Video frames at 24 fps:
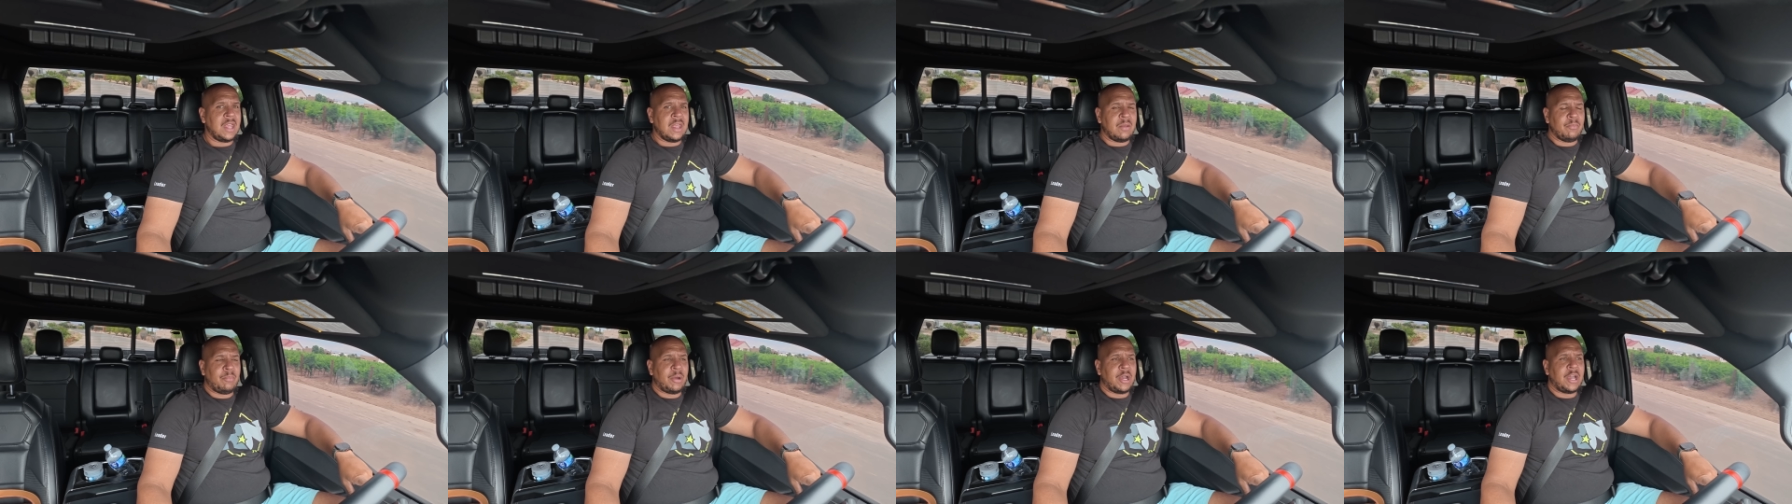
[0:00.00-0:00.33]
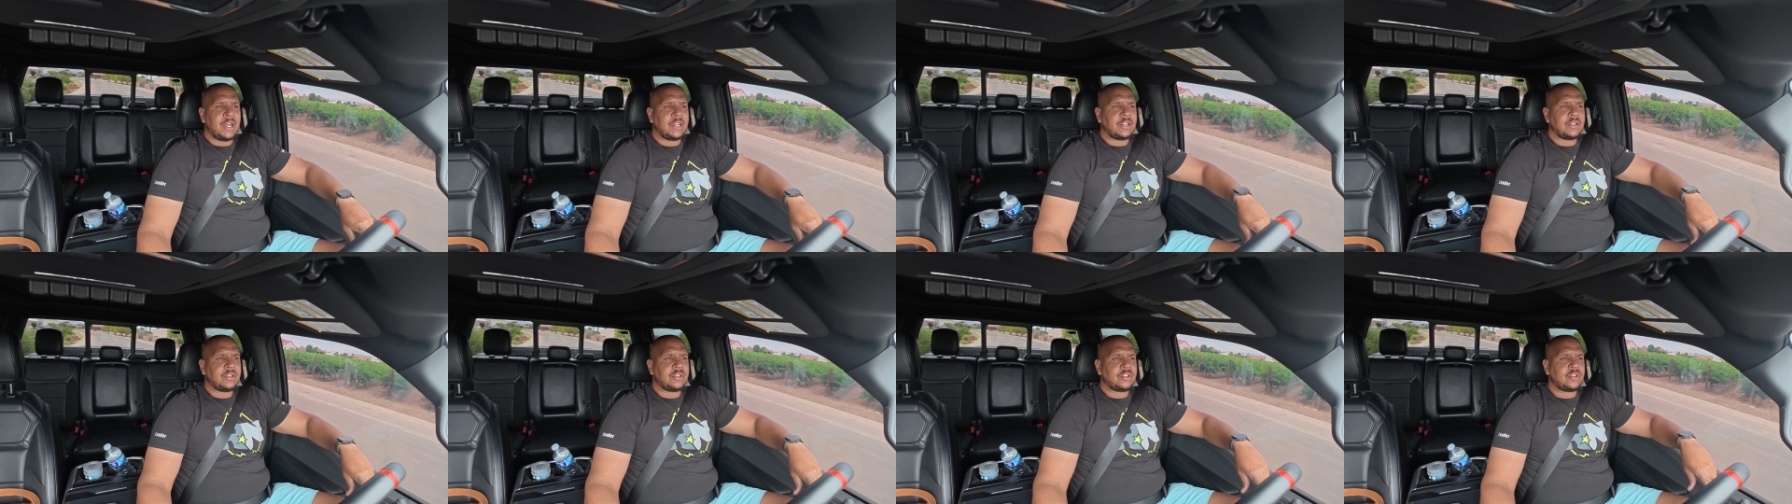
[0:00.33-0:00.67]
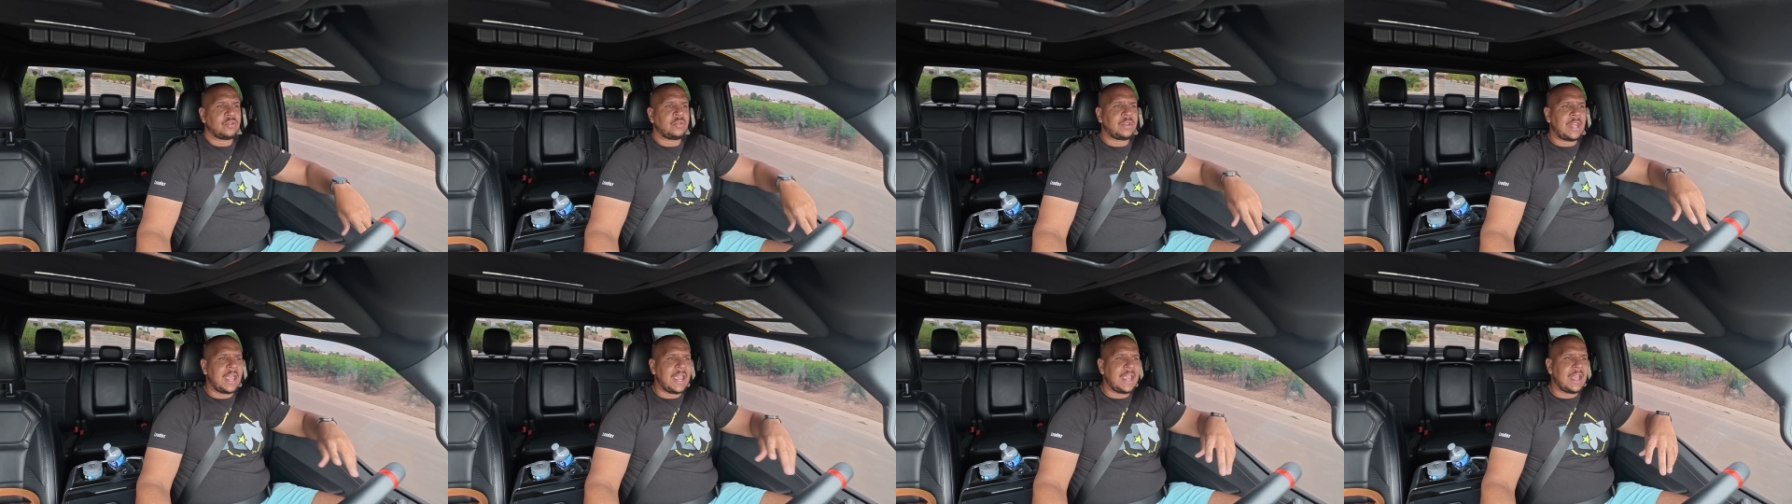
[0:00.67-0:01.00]
But
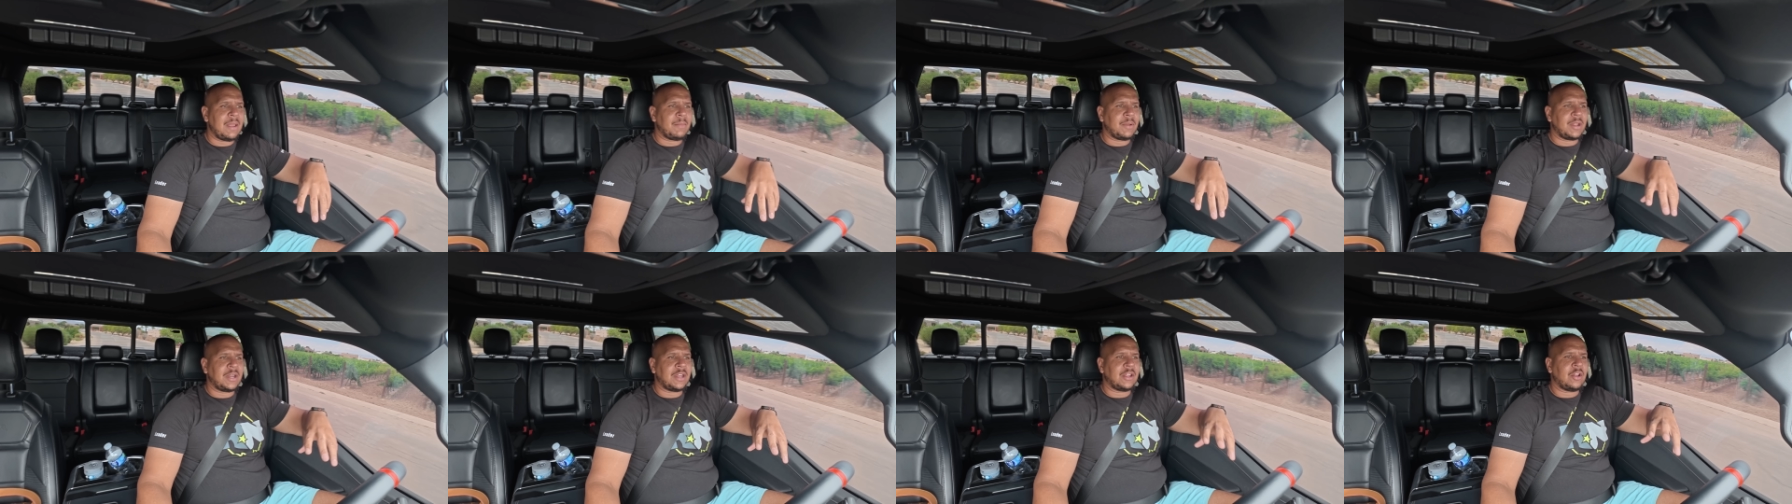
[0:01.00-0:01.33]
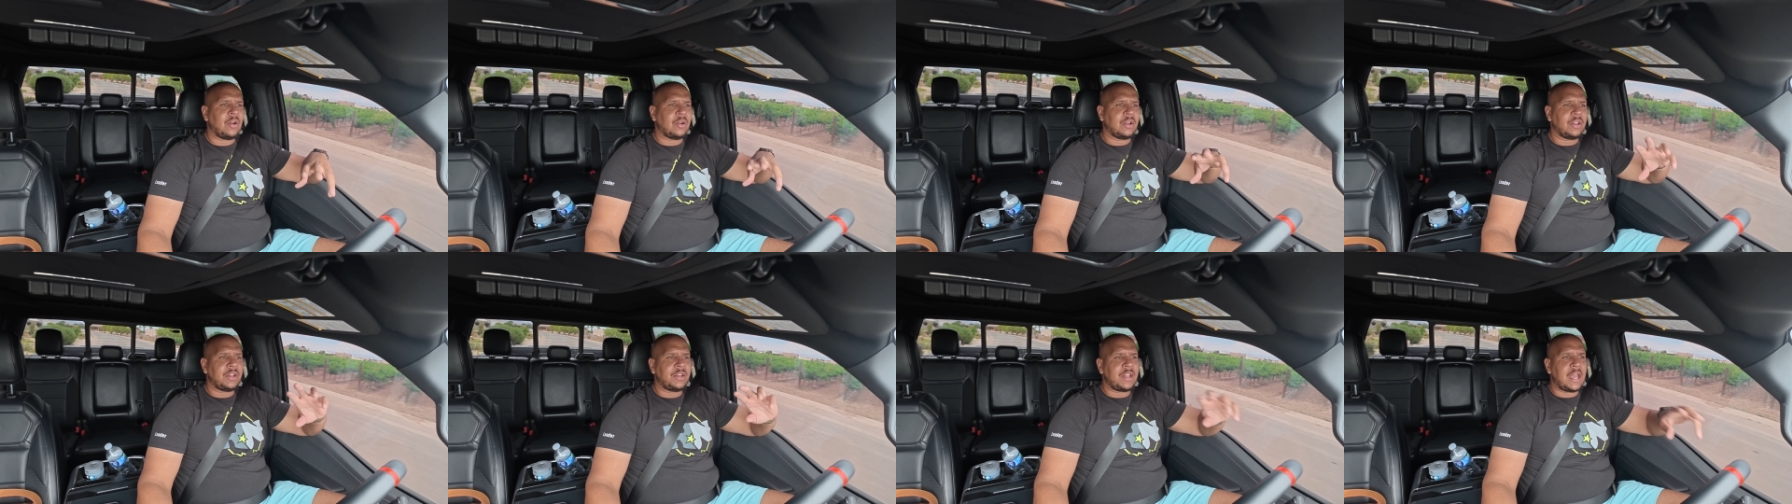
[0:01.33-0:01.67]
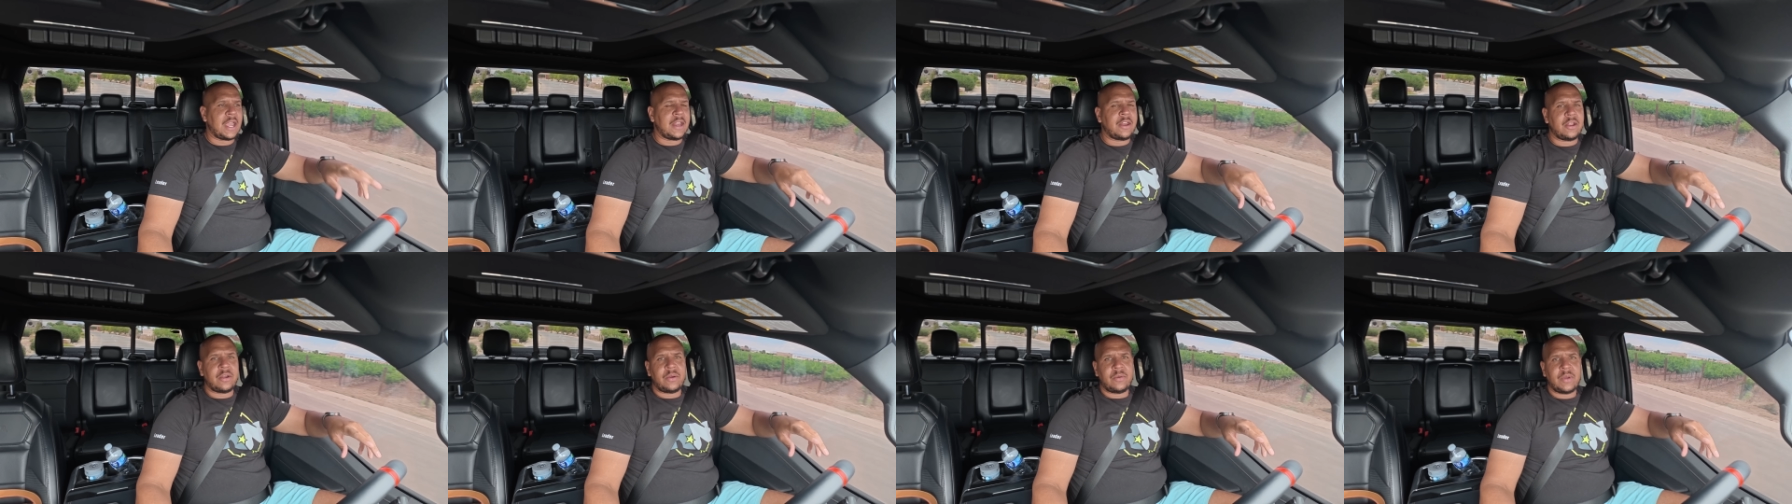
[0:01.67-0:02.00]
today I'm going to go to the
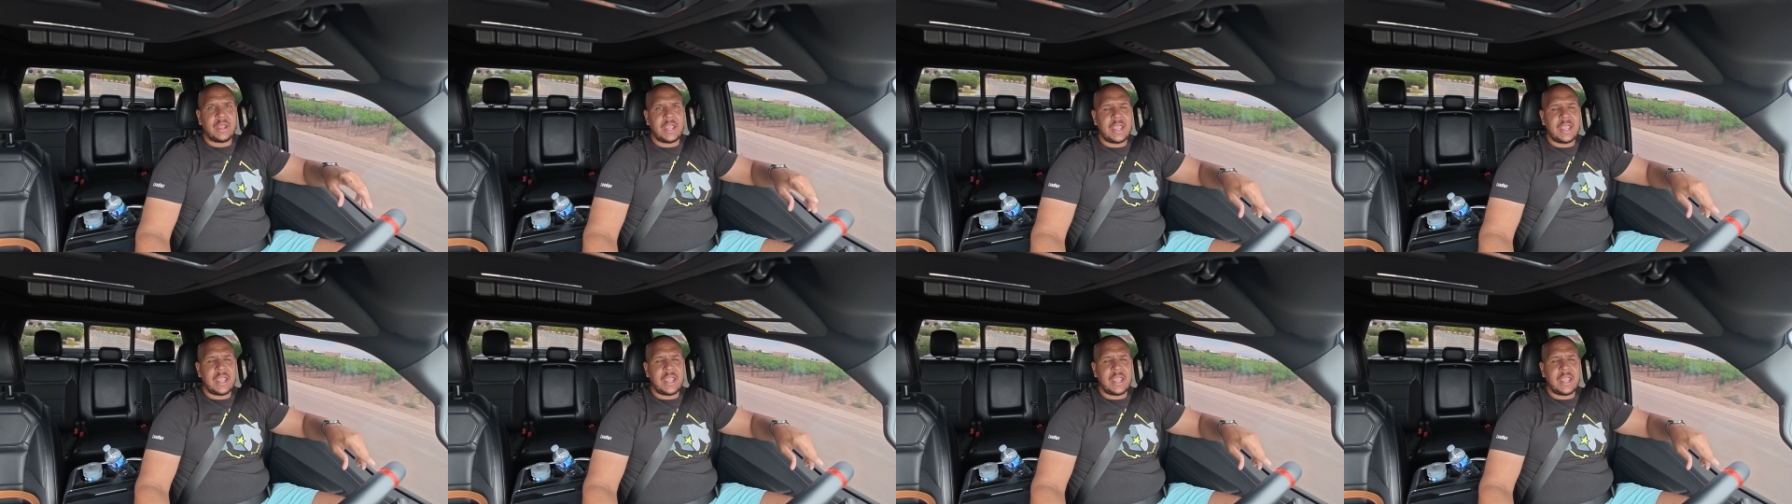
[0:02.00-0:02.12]
dyno